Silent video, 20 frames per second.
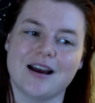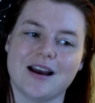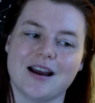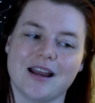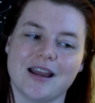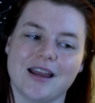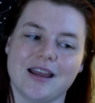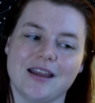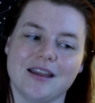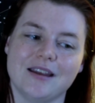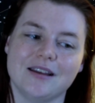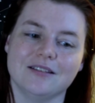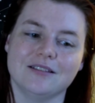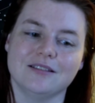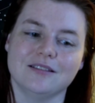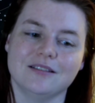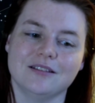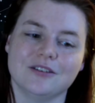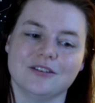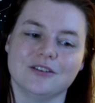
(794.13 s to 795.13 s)
I
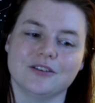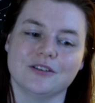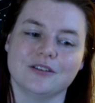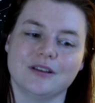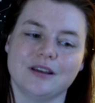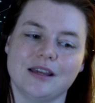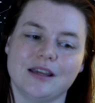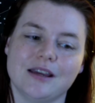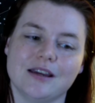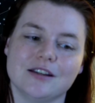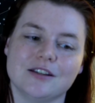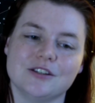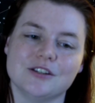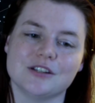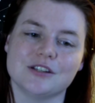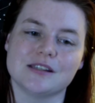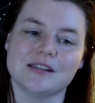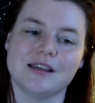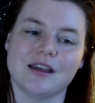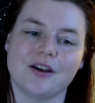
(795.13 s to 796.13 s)
literally
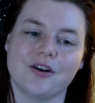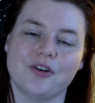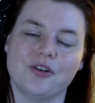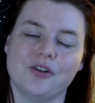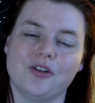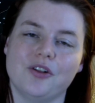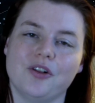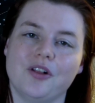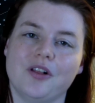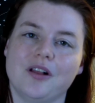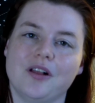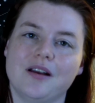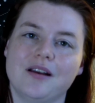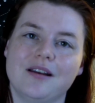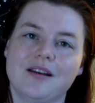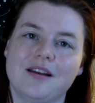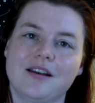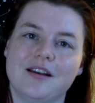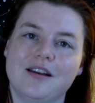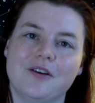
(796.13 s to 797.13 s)
just giggle
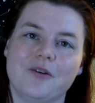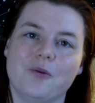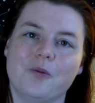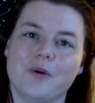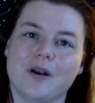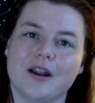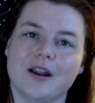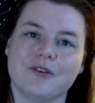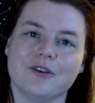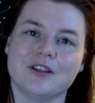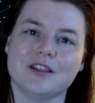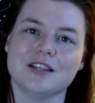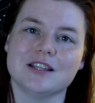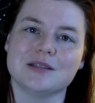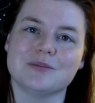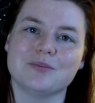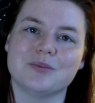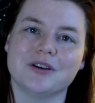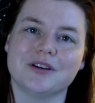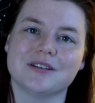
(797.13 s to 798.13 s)
when I read
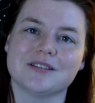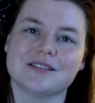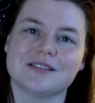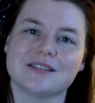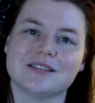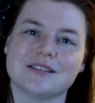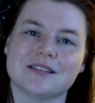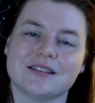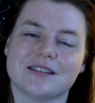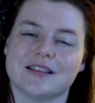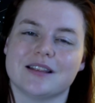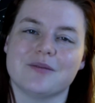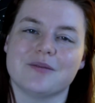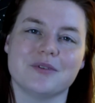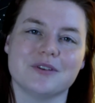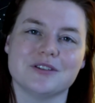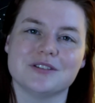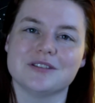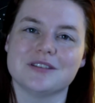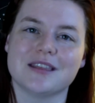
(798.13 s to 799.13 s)
these books.
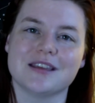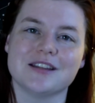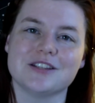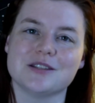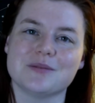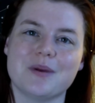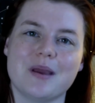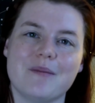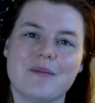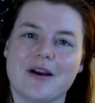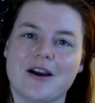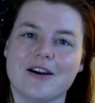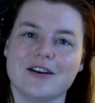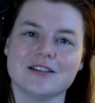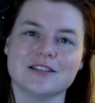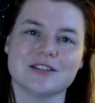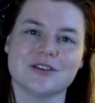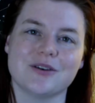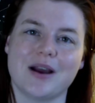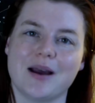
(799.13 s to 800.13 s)
They just make my
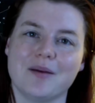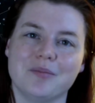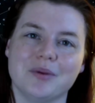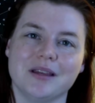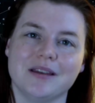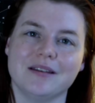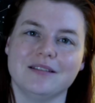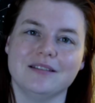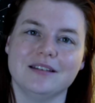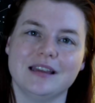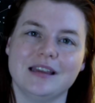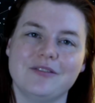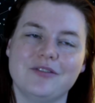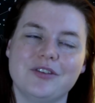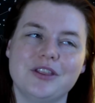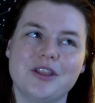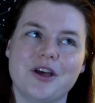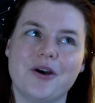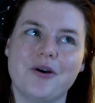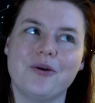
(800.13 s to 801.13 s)
heart so happy.
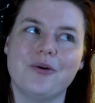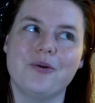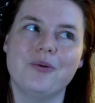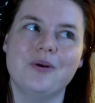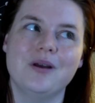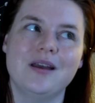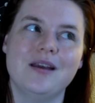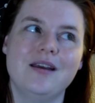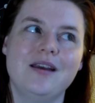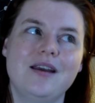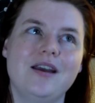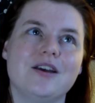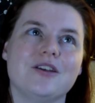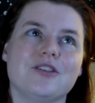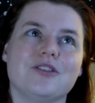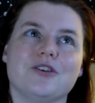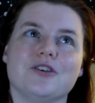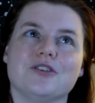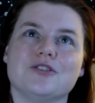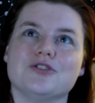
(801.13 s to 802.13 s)
Even though
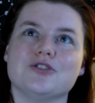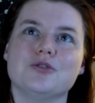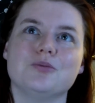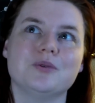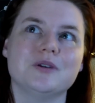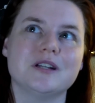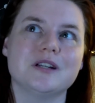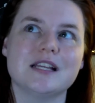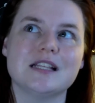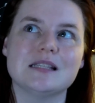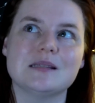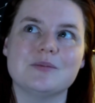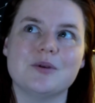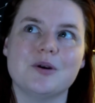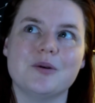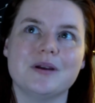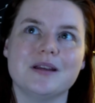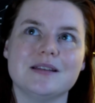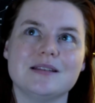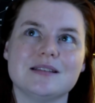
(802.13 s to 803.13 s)
there are super tense
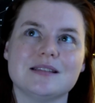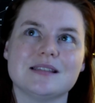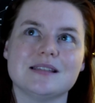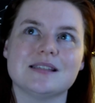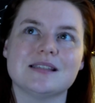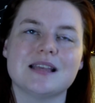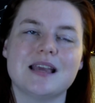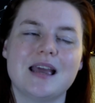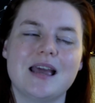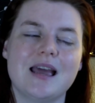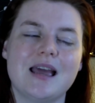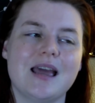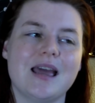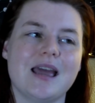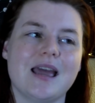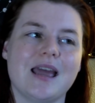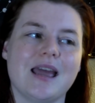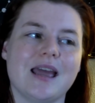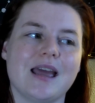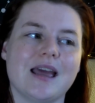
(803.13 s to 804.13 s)
moments,
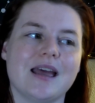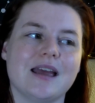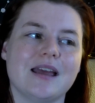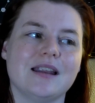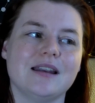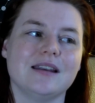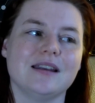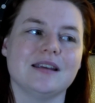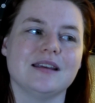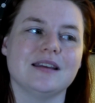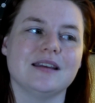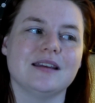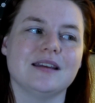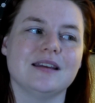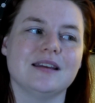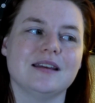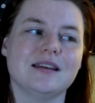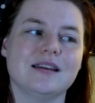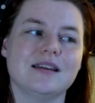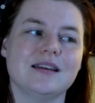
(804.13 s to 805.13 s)
and
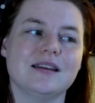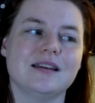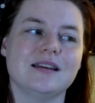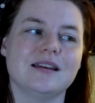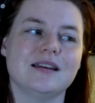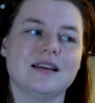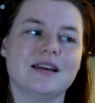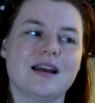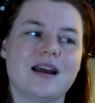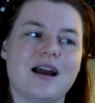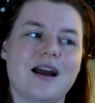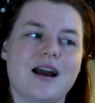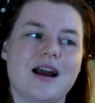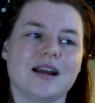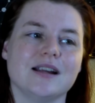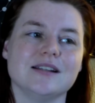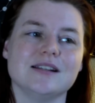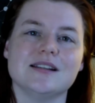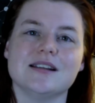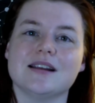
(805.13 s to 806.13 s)

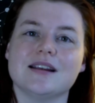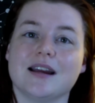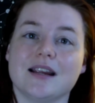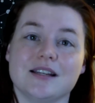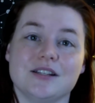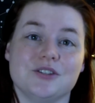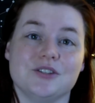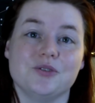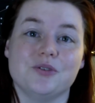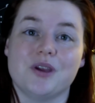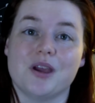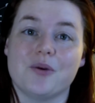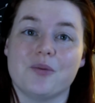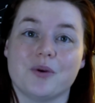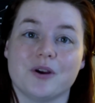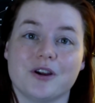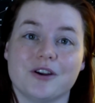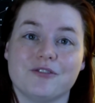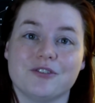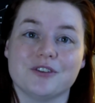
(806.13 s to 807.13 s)
I do get
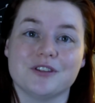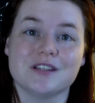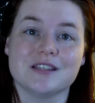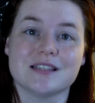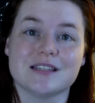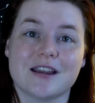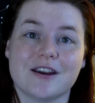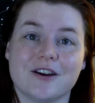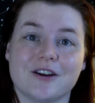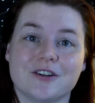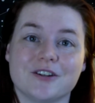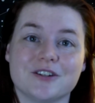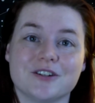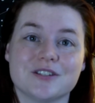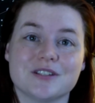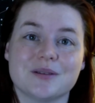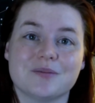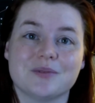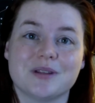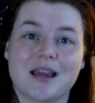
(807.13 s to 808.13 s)
worried for these
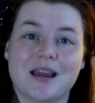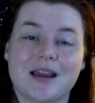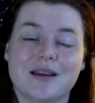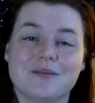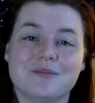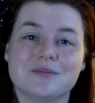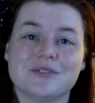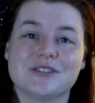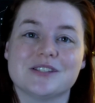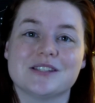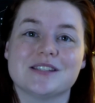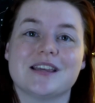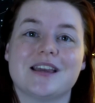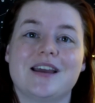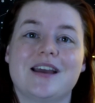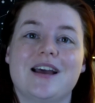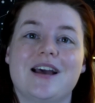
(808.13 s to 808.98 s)
characters sometimes.